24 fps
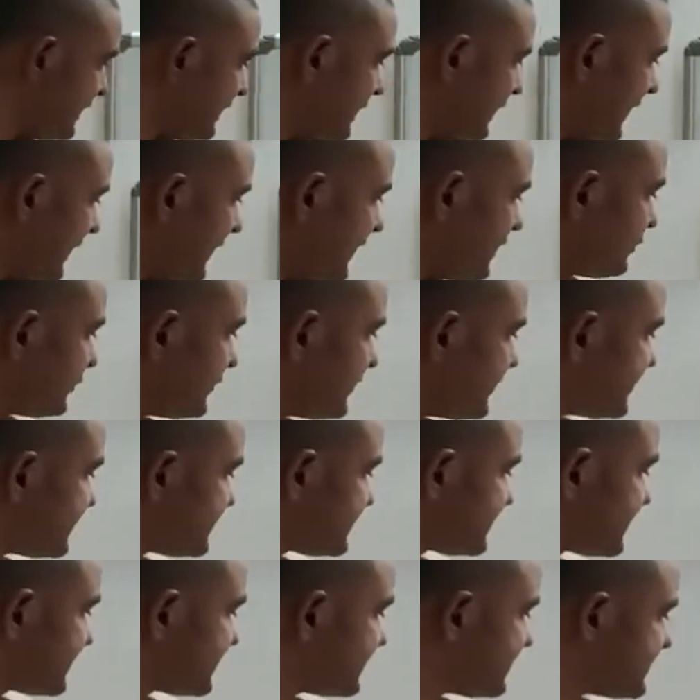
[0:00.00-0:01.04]
Like we
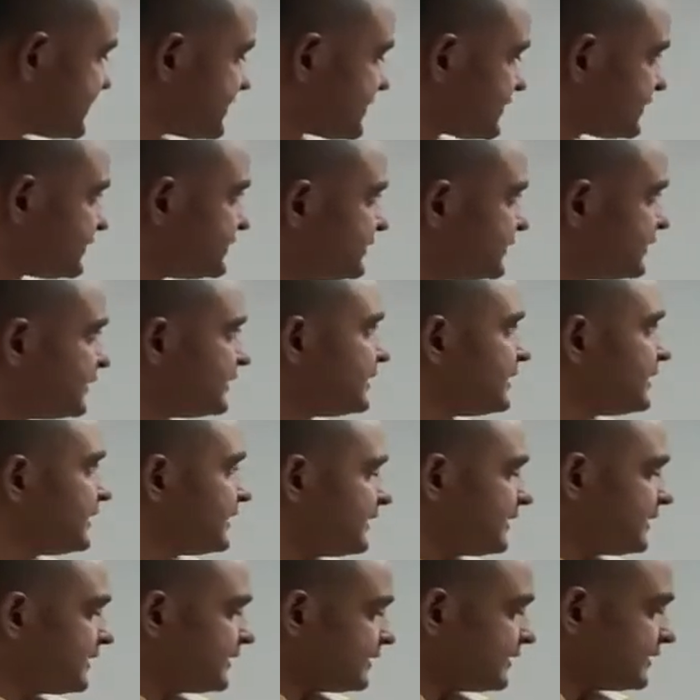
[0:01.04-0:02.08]
discussed
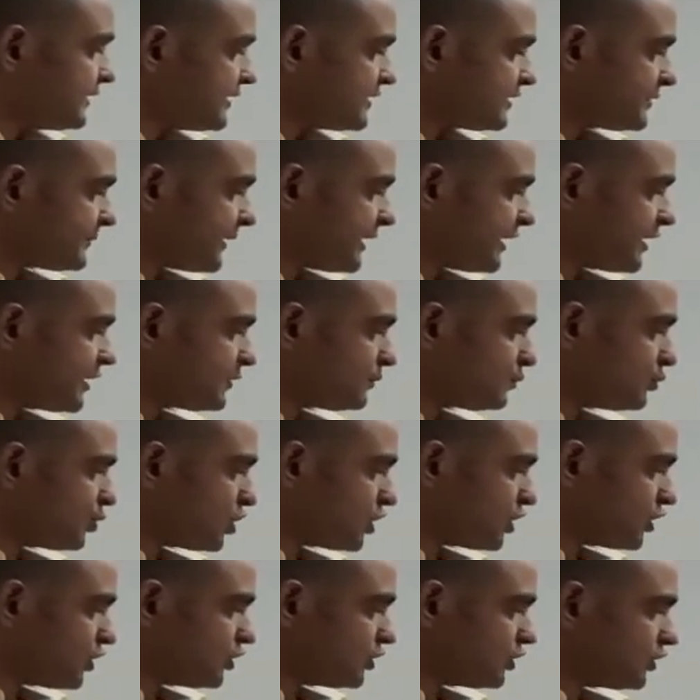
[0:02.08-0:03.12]
in the speaking
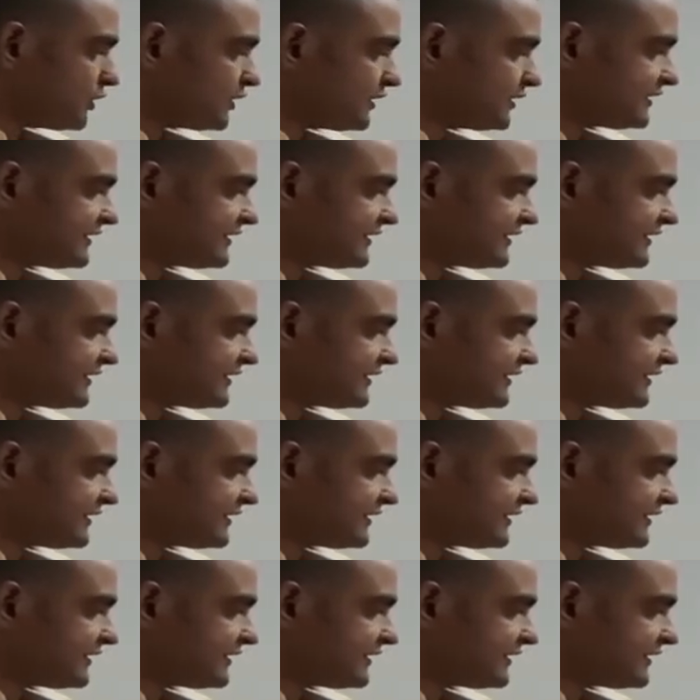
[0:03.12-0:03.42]
module,